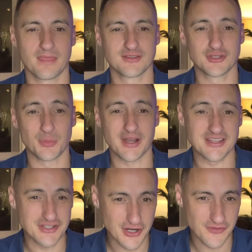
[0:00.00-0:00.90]
So when I
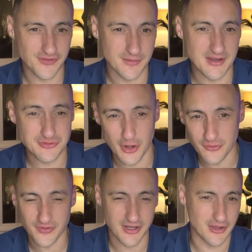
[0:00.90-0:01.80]
started filming
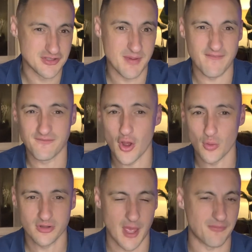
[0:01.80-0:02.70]
drone videos, my
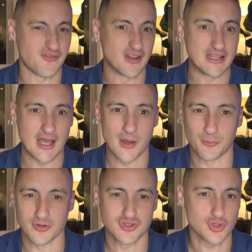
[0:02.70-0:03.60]
phone kept filling
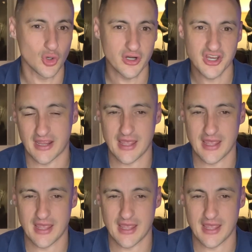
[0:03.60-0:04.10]
up with storage.